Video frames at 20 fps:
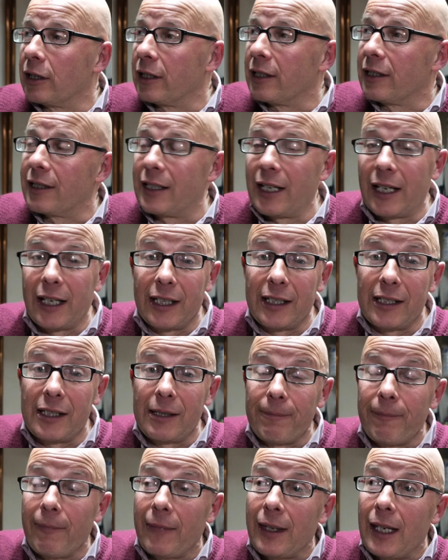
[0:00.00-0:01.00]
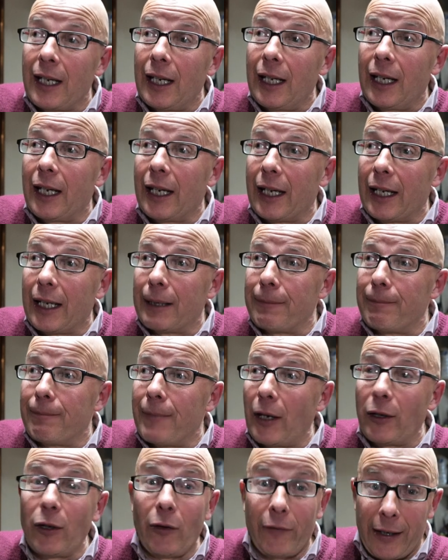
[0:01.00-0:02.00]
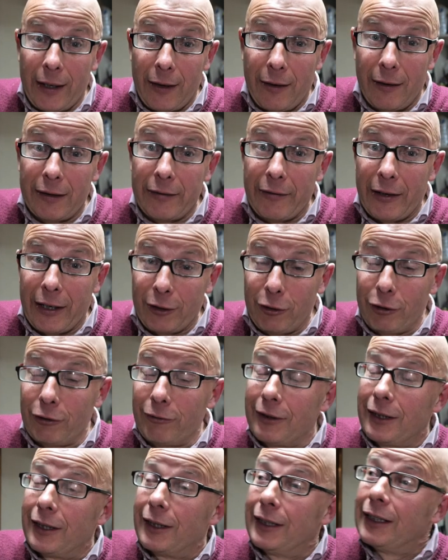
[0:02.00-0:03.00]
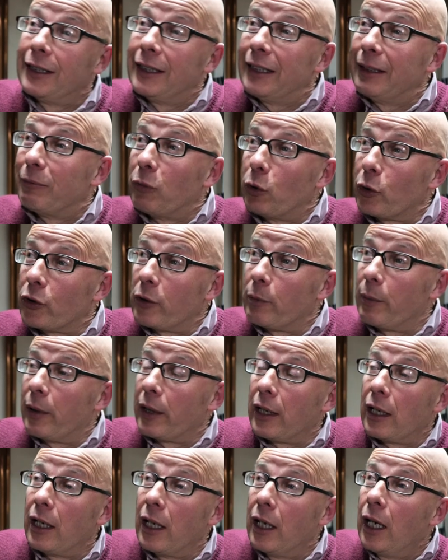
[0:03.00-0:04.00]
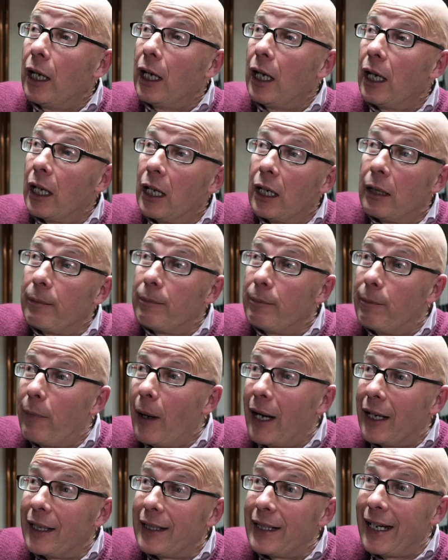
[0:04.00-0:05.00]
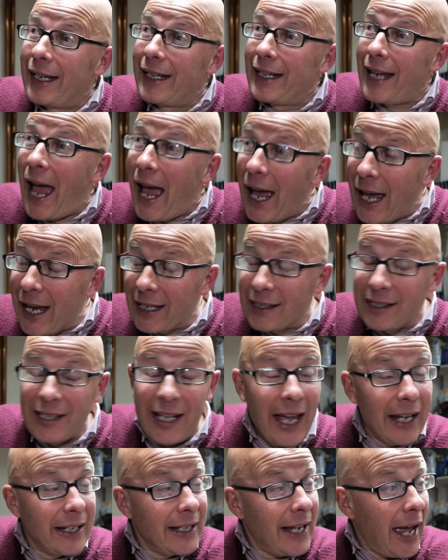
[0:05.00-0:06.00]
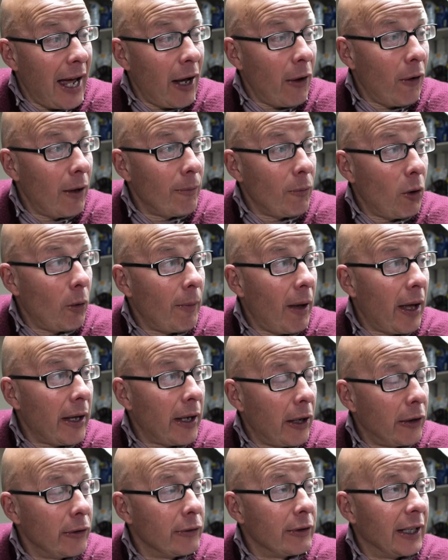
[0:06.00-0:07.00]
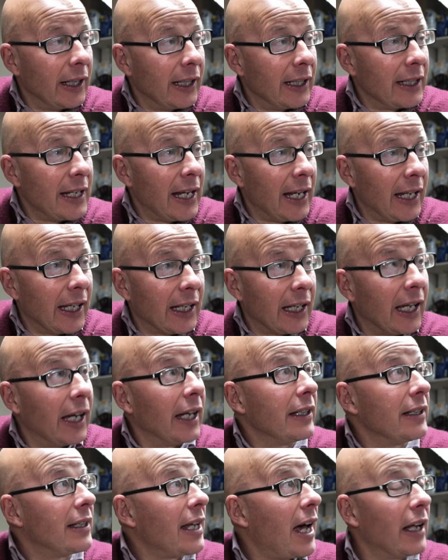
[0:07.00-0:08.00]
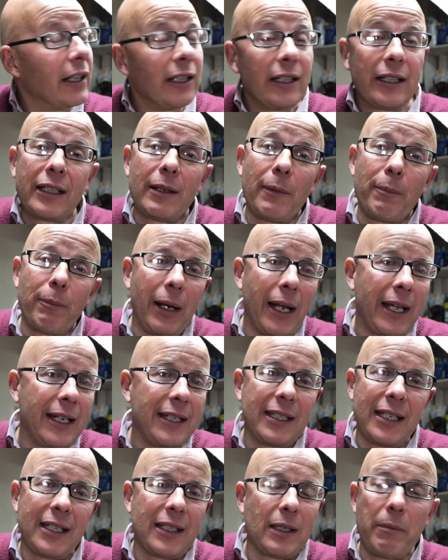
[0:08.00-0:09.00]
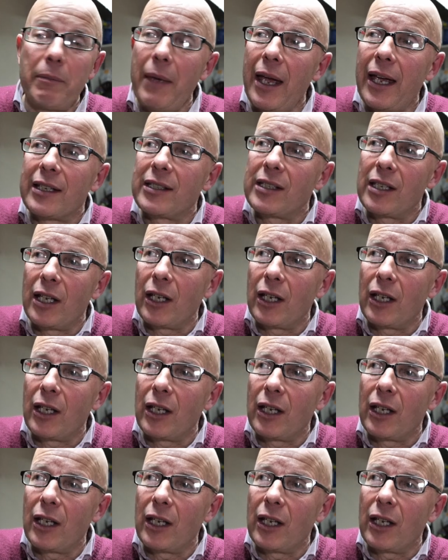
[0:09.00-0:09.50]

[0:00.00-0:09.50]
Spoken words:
in its days. Not that kind of action, more's the pity. But it has, and now I'm on my own in here, and the place is a mess,